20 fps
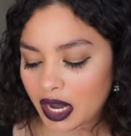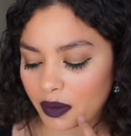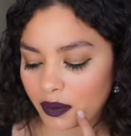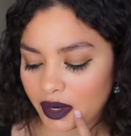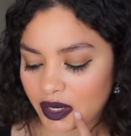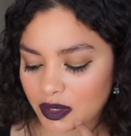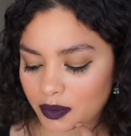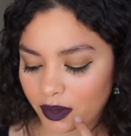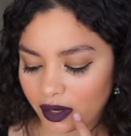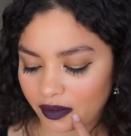
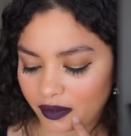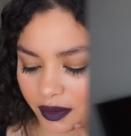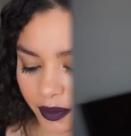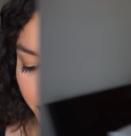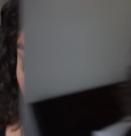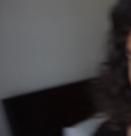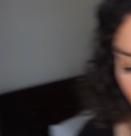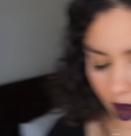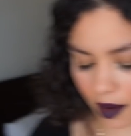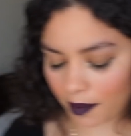anyways whatever
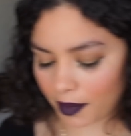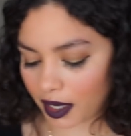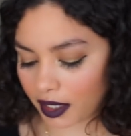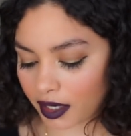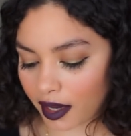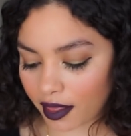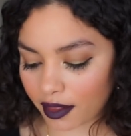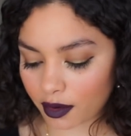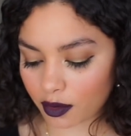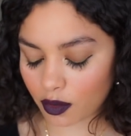um
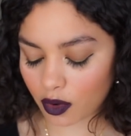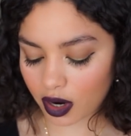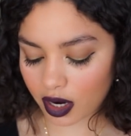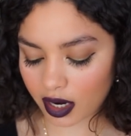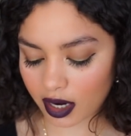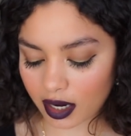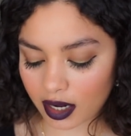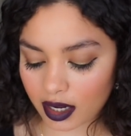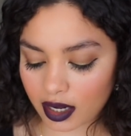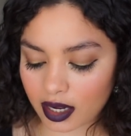another
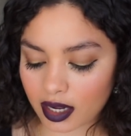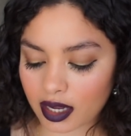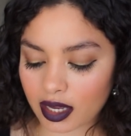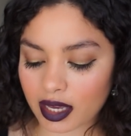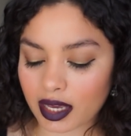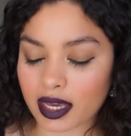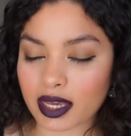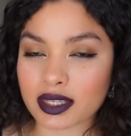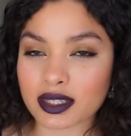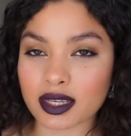one
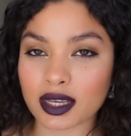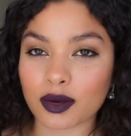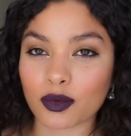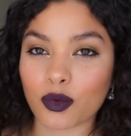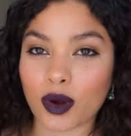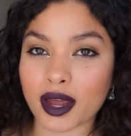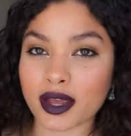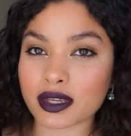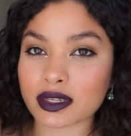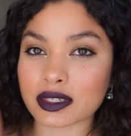is
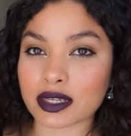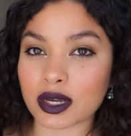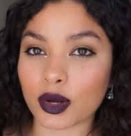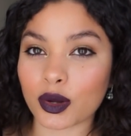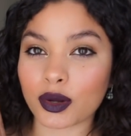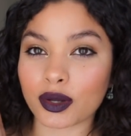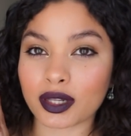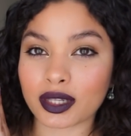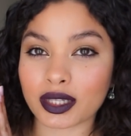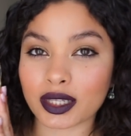
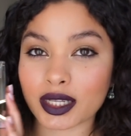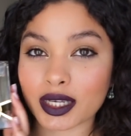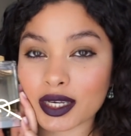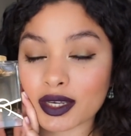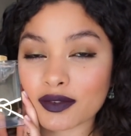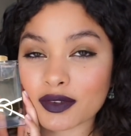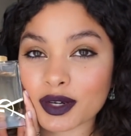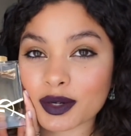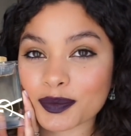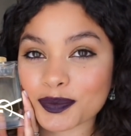ysl
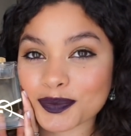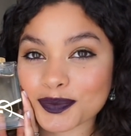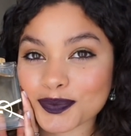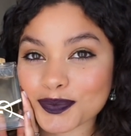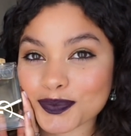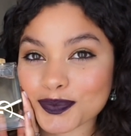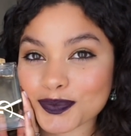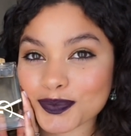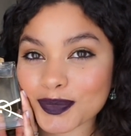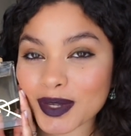libre
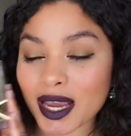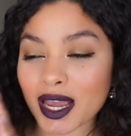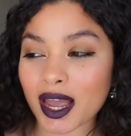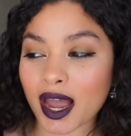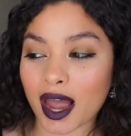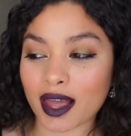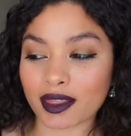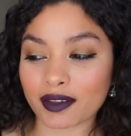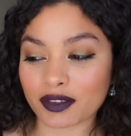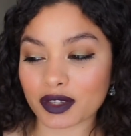
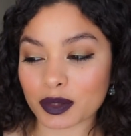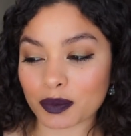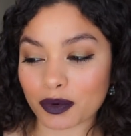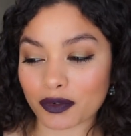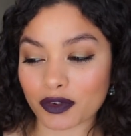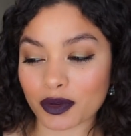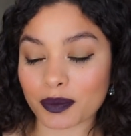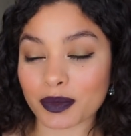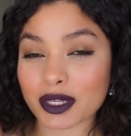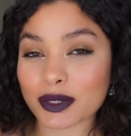I love this
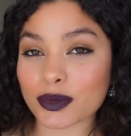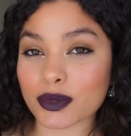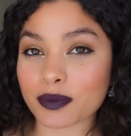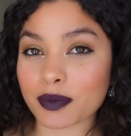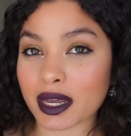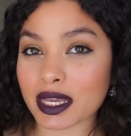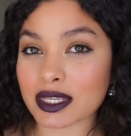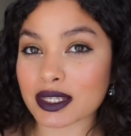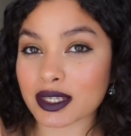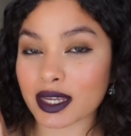perfume. This was
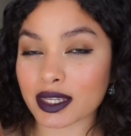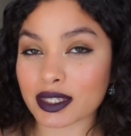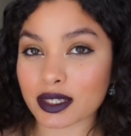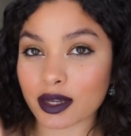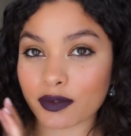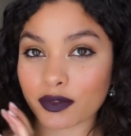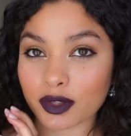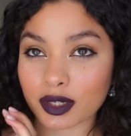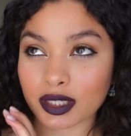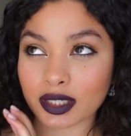my scent
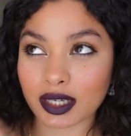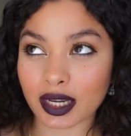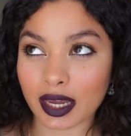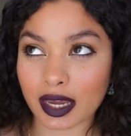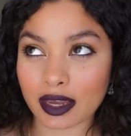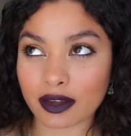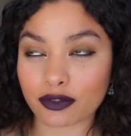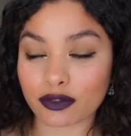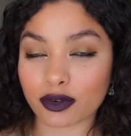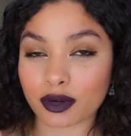of the
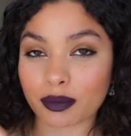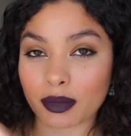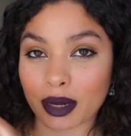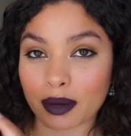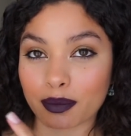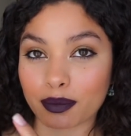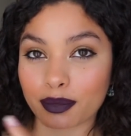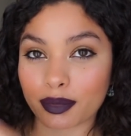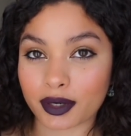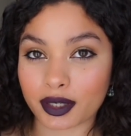day for my
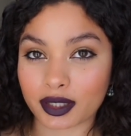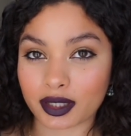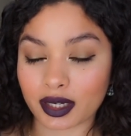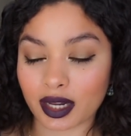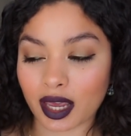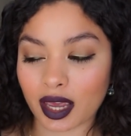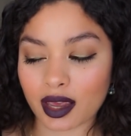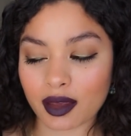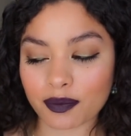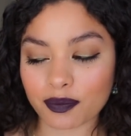
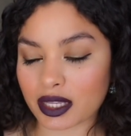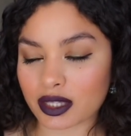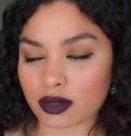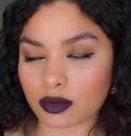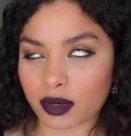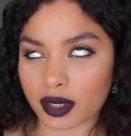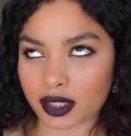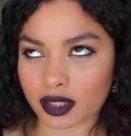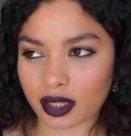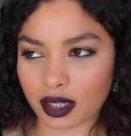birthday. I had to
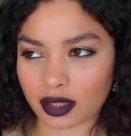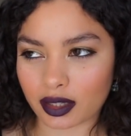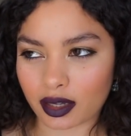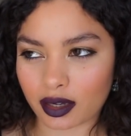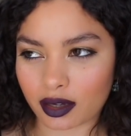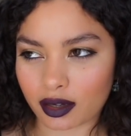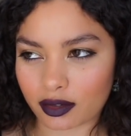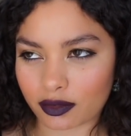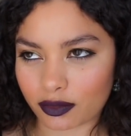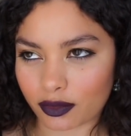work that
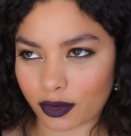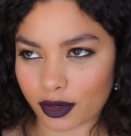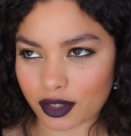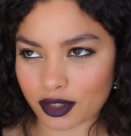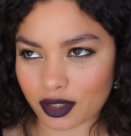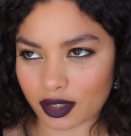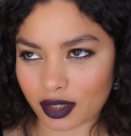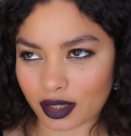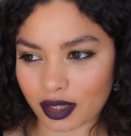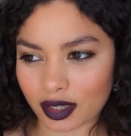day,
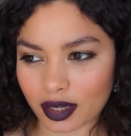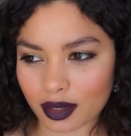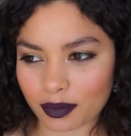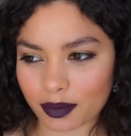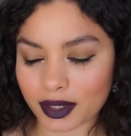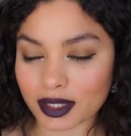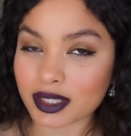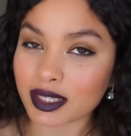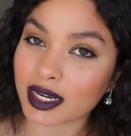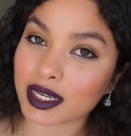unfortunately,
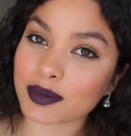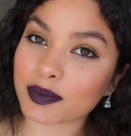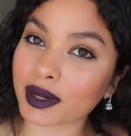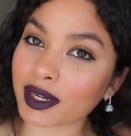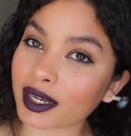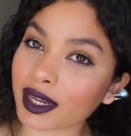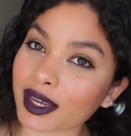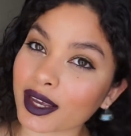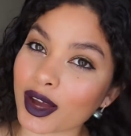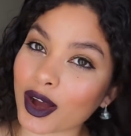but today's
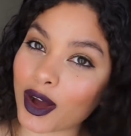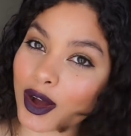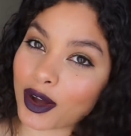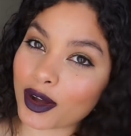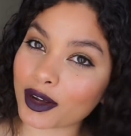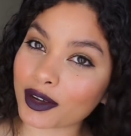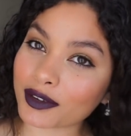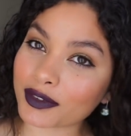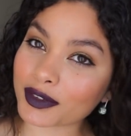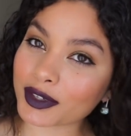my day
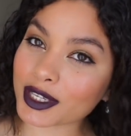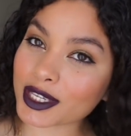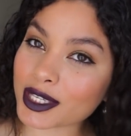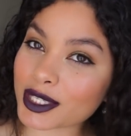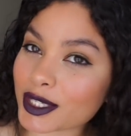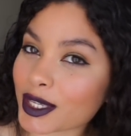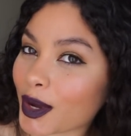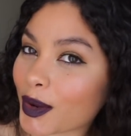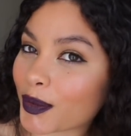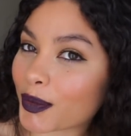off
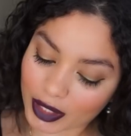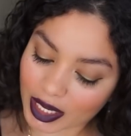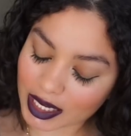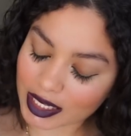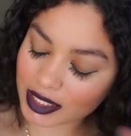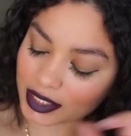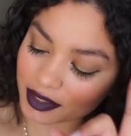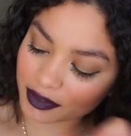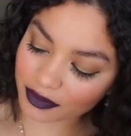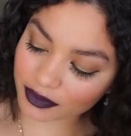
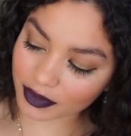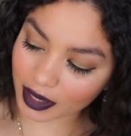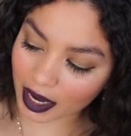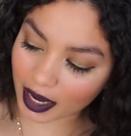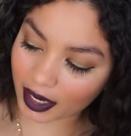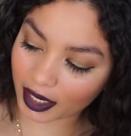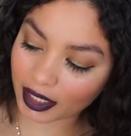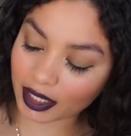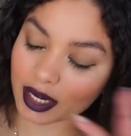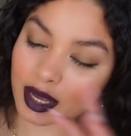it's
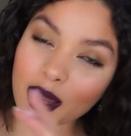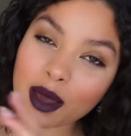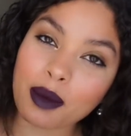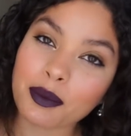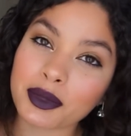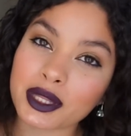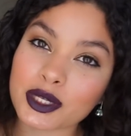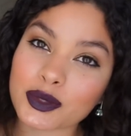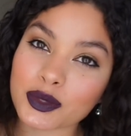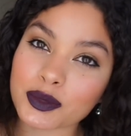fine
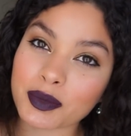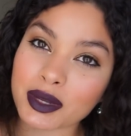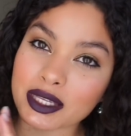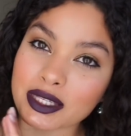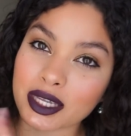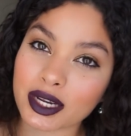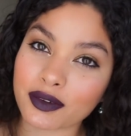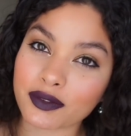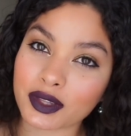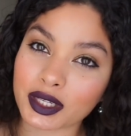this was my
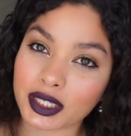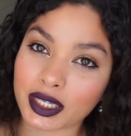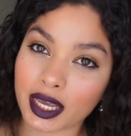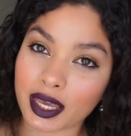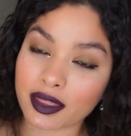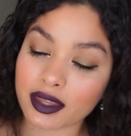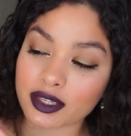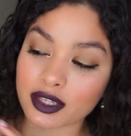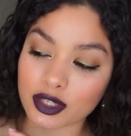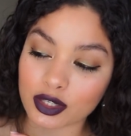scent of the
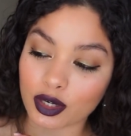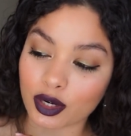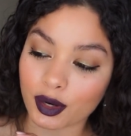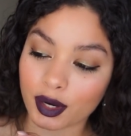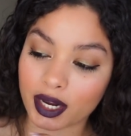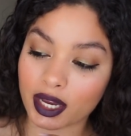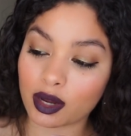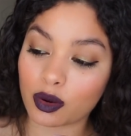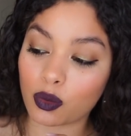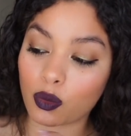day this is a
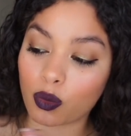great